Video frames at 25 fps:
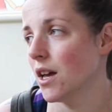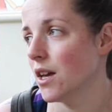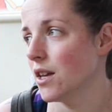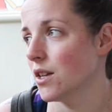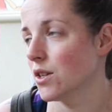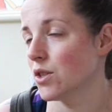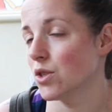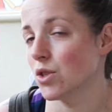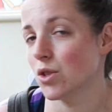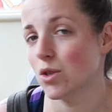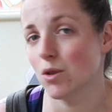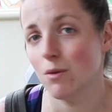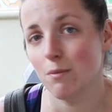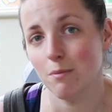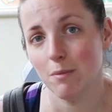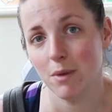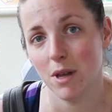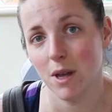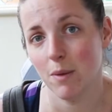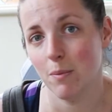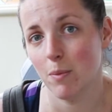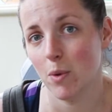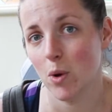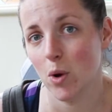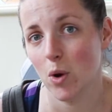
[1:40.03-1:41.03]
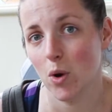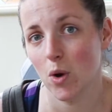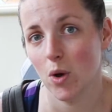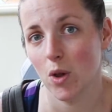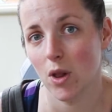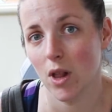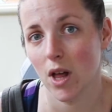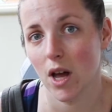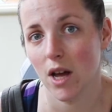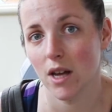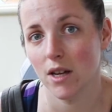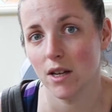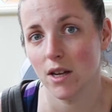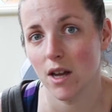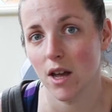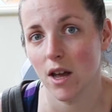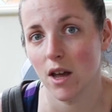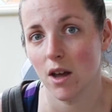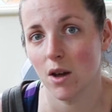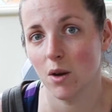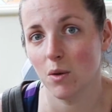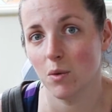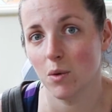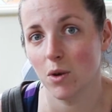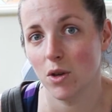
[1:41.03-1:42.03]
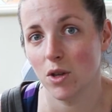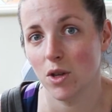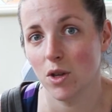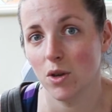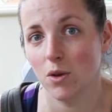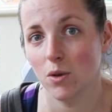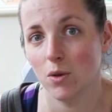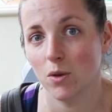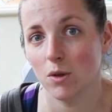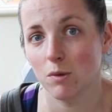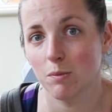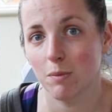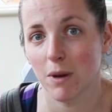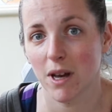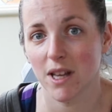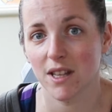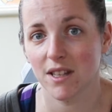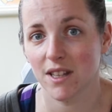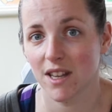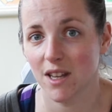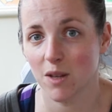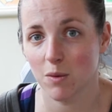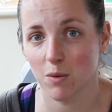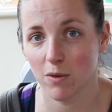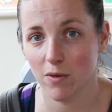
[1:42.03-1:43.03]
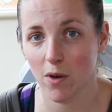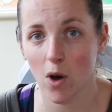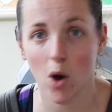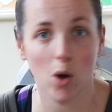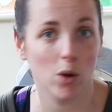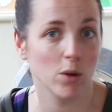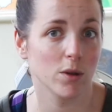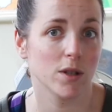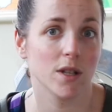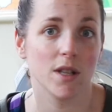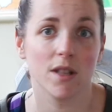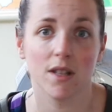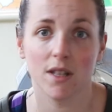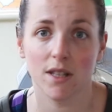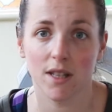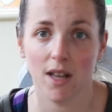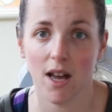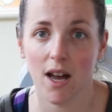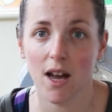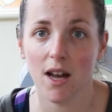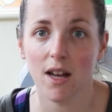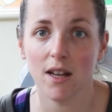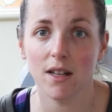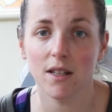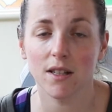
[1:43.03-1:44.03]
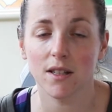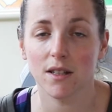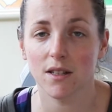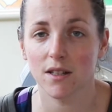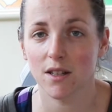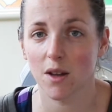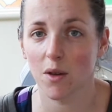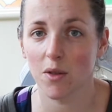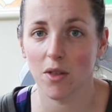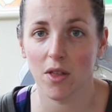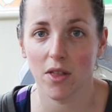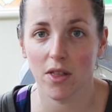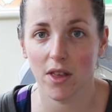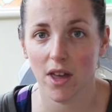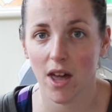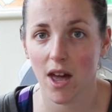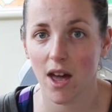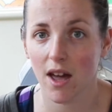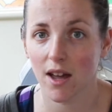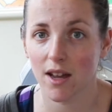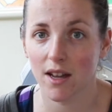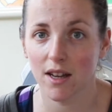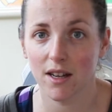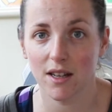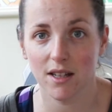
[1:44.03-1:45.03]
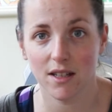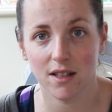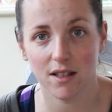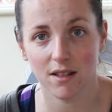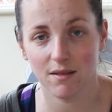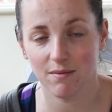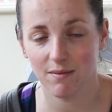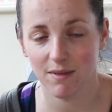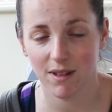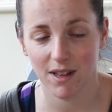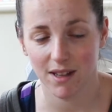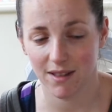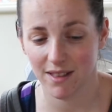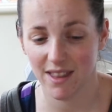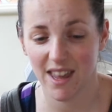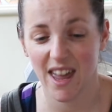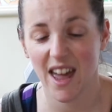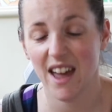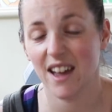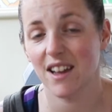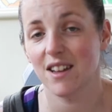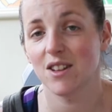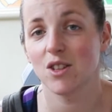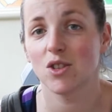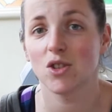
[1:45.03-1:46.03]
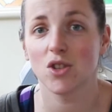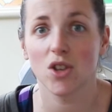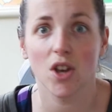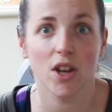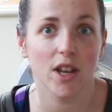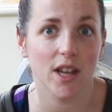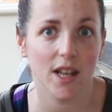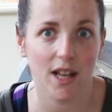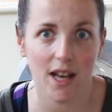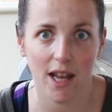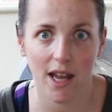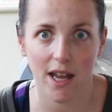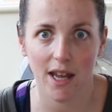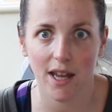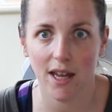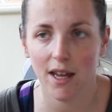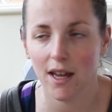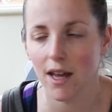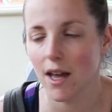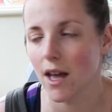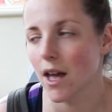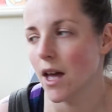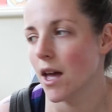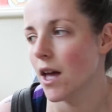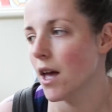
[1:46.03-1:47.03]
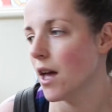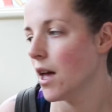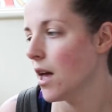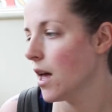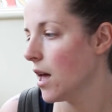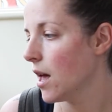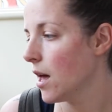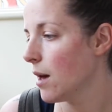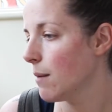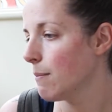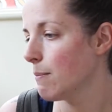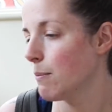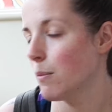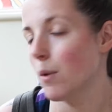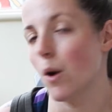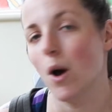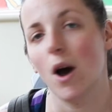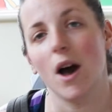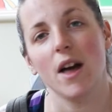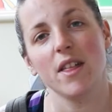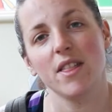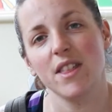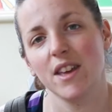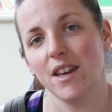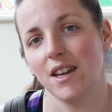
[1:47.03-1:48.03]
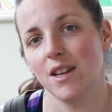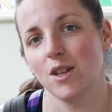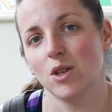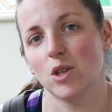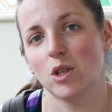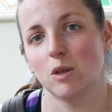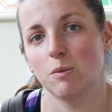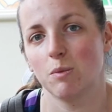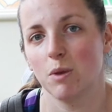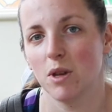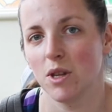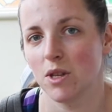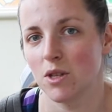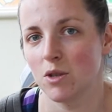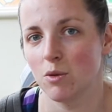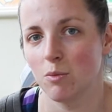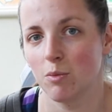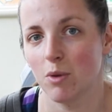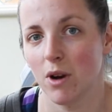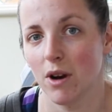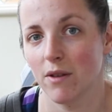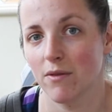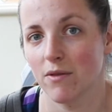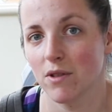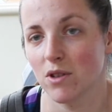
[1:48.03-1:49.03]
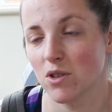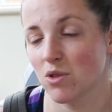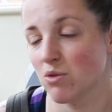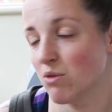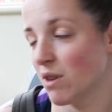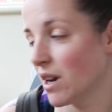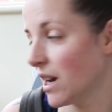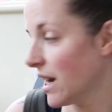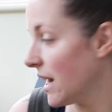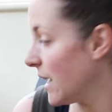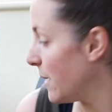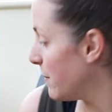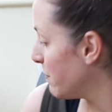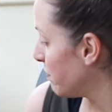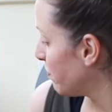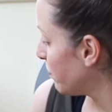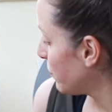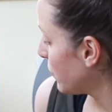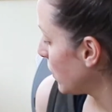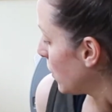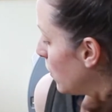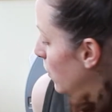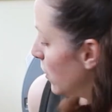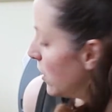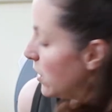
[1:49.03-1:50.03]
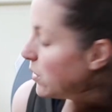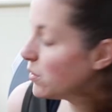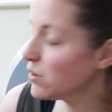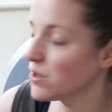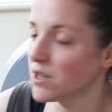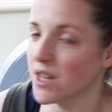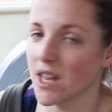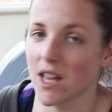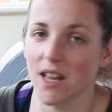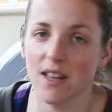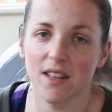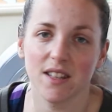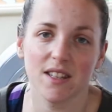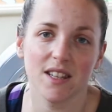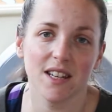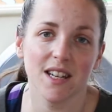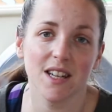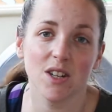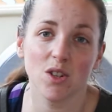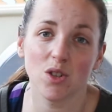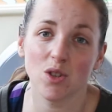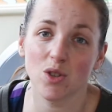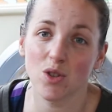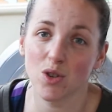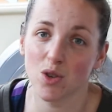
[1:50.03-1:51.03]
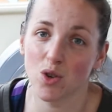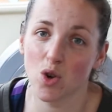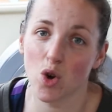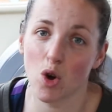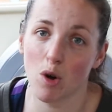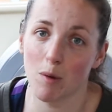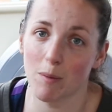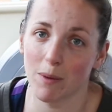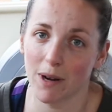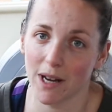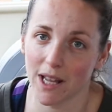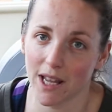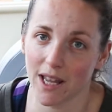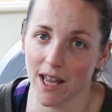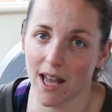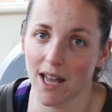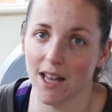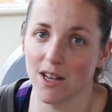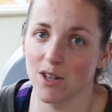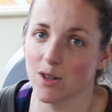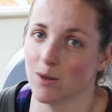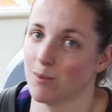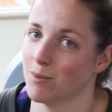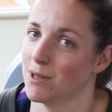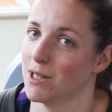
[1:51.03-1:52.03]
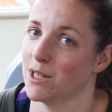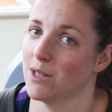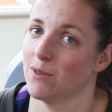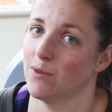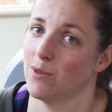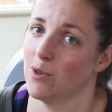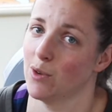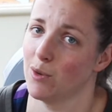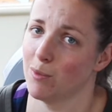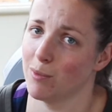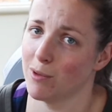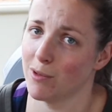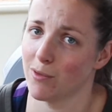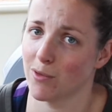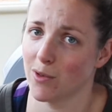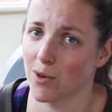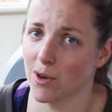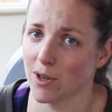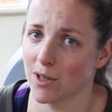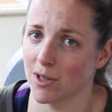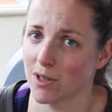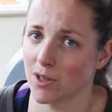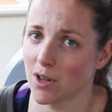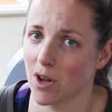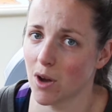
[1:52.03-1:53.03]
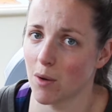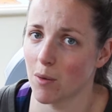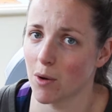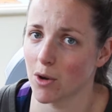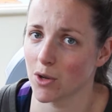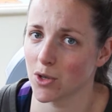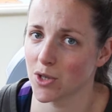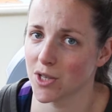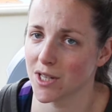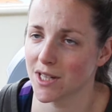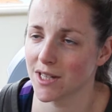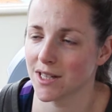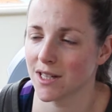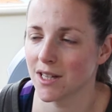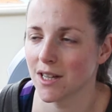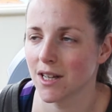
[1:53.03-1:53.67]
Some people I know use baskets with holes in the sides so that the air can circulate, but I think it's just personal preference really. We use this and it doesn't normally end up this full before I start washing.